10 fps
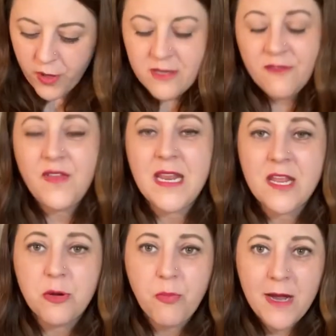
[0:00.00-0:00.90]
What are you
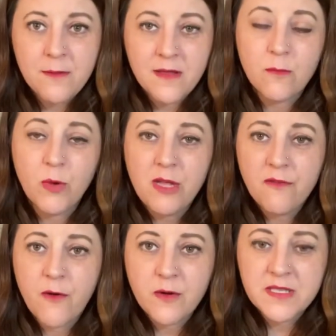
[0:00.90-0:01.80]
feeding your brain with and what are
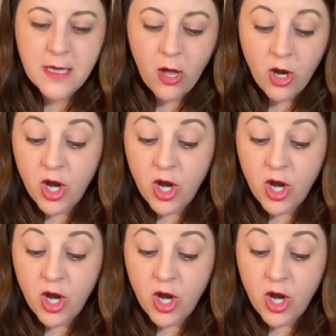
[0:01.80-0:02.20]
you focusing on?